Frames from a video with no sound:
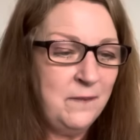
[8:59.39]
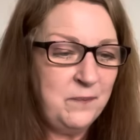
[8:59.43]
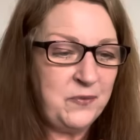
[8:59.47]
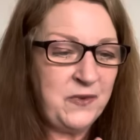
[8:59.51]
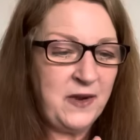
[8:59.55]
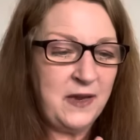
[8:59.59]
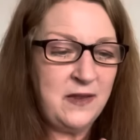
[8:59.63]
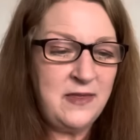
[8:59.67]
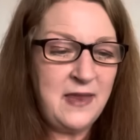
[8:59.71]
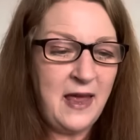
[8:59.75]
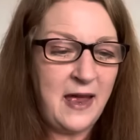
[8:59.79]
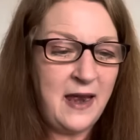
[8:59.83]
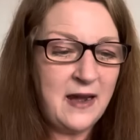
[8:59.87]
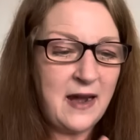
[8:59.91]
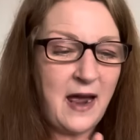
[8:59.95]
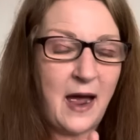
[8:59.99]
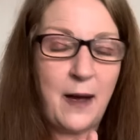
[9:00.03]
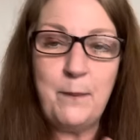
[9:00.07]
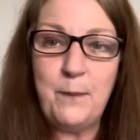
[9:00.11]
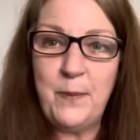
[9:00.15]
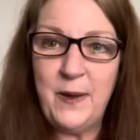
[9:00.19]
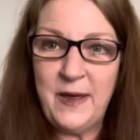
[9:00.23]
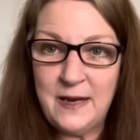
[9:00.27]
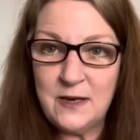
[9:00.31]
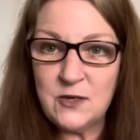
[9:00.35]
And then I
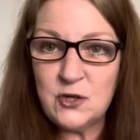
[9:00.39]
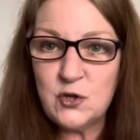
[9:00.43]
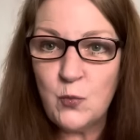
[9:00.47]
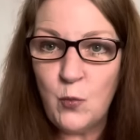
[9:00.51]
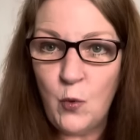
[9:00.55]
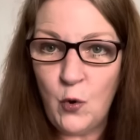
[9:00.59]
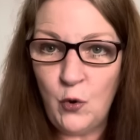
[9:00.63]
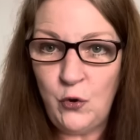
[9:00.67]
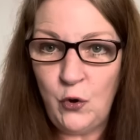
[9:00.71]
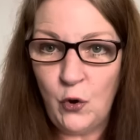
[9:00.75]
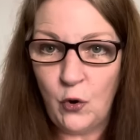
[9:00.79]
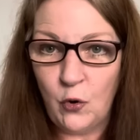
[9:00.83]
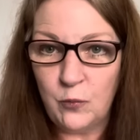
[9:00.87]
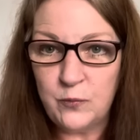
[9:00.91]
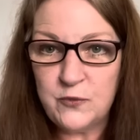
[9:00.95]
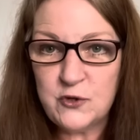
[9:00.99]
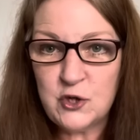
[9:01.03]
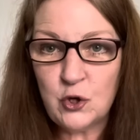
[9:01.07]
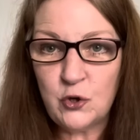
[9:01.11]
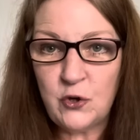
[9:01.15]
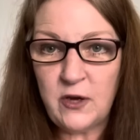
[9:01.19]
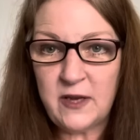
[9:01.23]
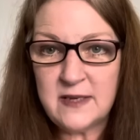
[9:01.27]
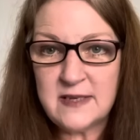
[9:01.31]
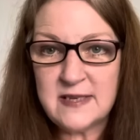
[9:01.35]
picked one up,
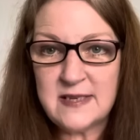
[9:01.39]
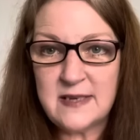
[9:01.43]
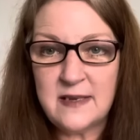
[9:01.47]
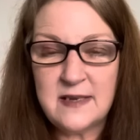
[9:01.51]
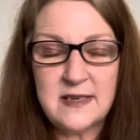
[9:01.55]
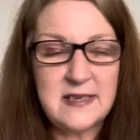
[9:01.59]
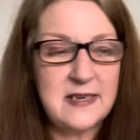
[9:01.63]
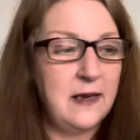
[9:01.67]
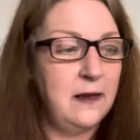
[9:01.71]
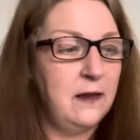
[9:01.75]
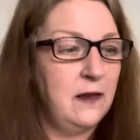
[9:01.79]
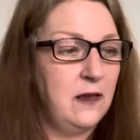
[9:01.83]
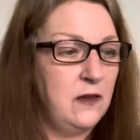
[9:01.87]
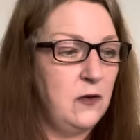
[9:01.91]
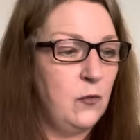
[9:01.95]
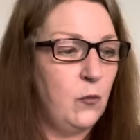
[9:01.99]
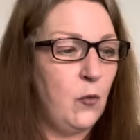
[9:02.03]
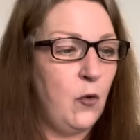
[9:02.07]
took it to the till, and the